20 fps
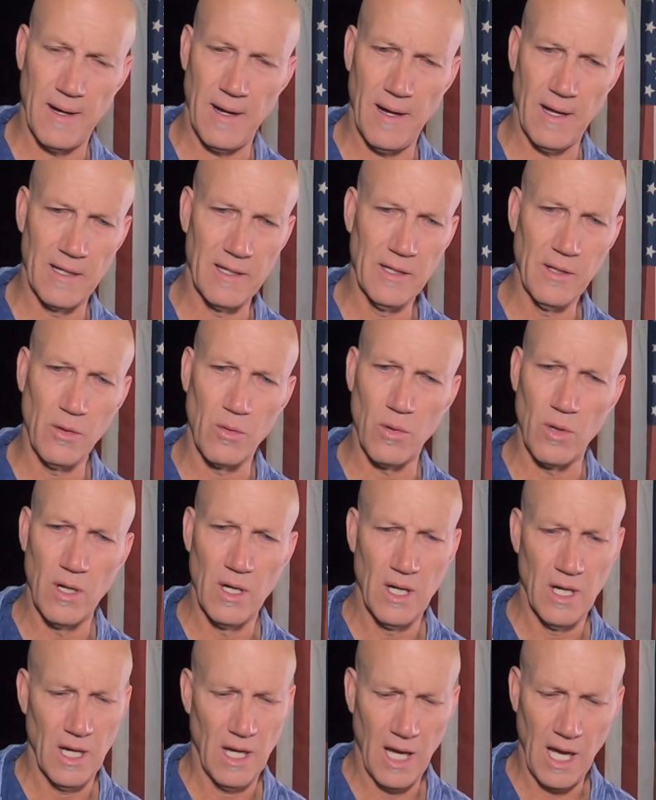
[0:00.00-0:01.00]
little
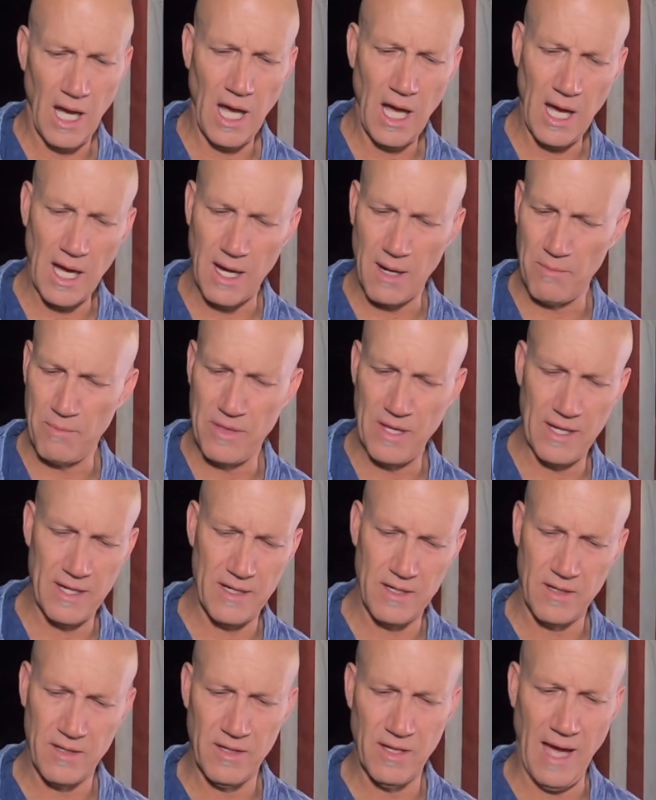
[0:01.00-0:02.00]
hub that
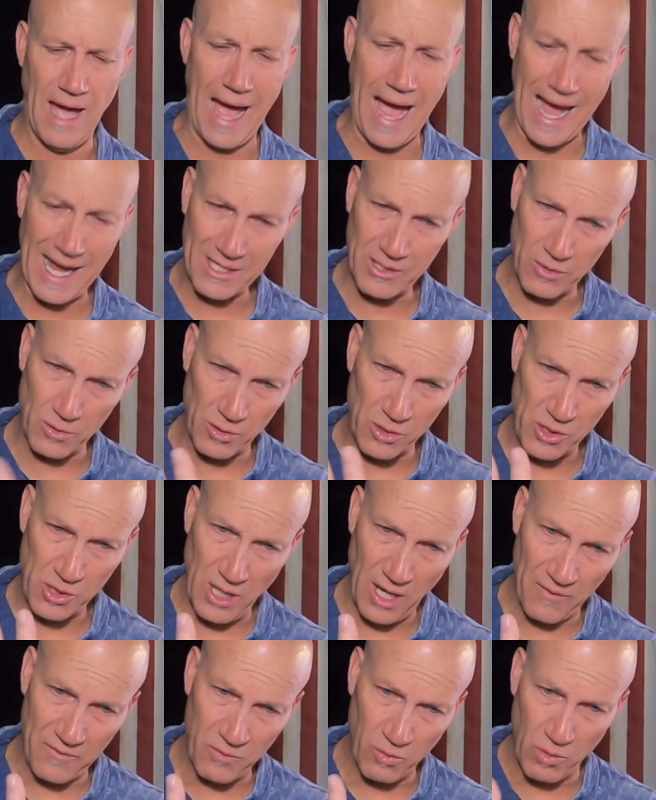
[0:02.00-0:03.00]
the axle
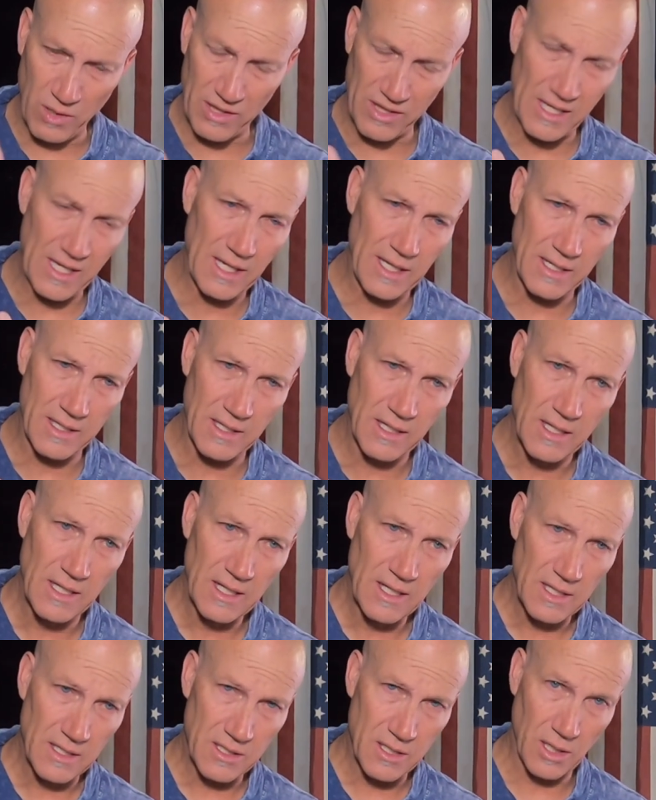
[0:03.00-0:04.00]
shoves within
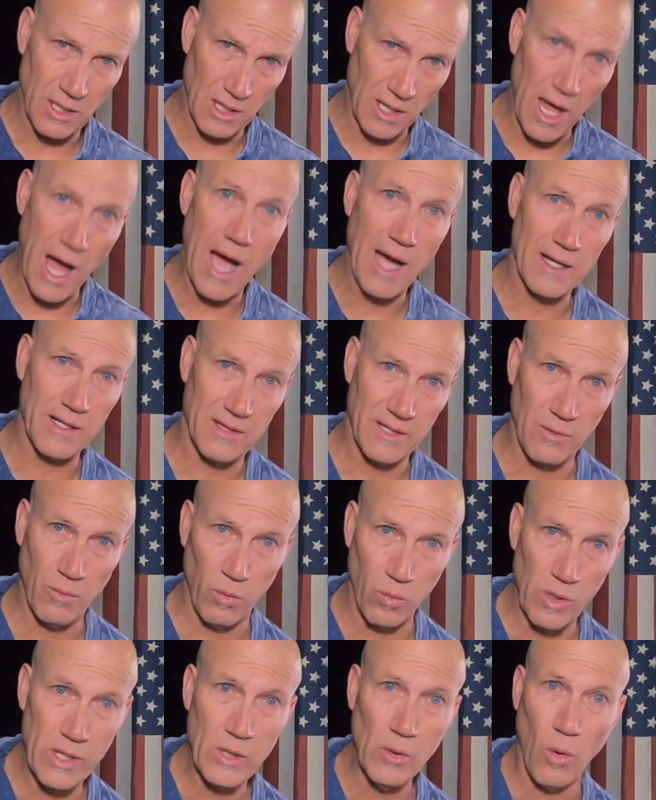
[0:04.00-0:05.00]
to lock the
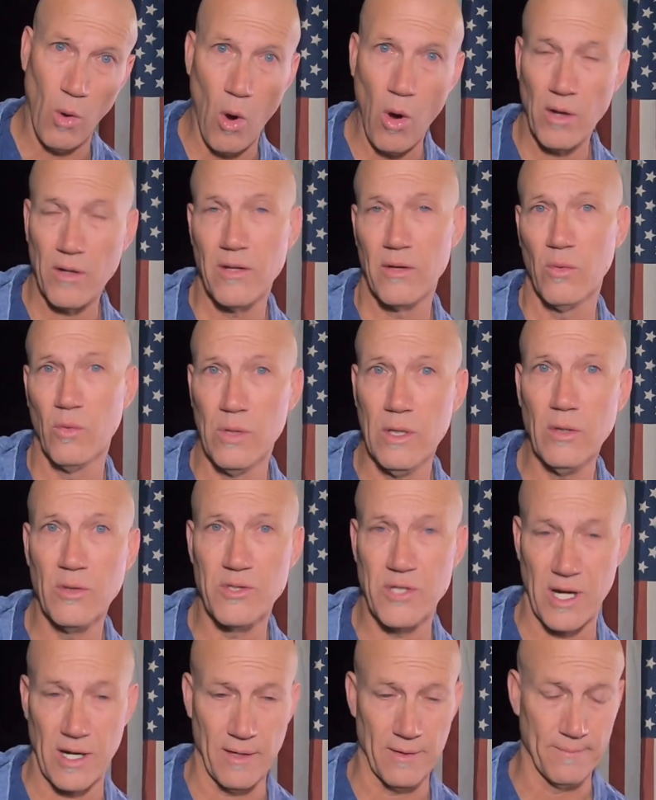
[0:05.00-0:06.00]
wheel onto the
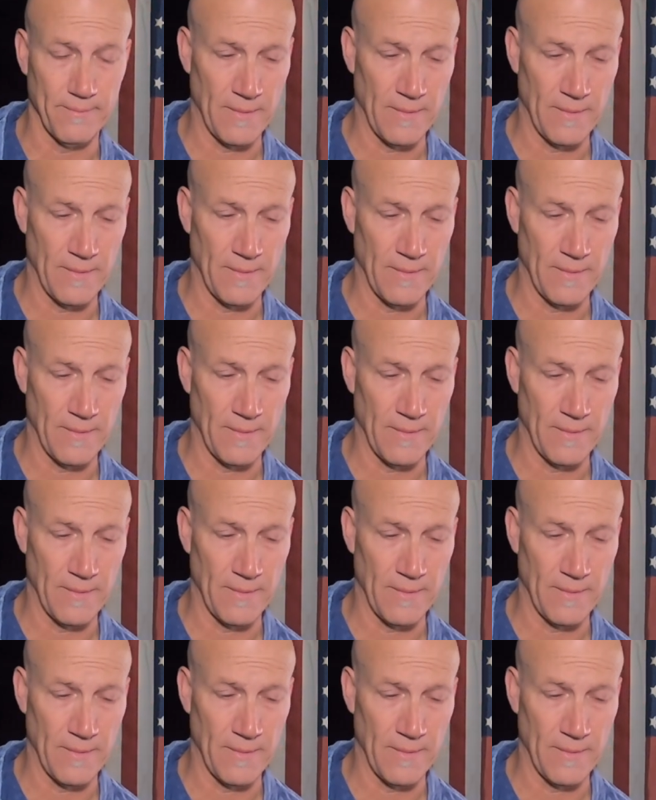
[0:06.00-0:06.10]
wheelchair.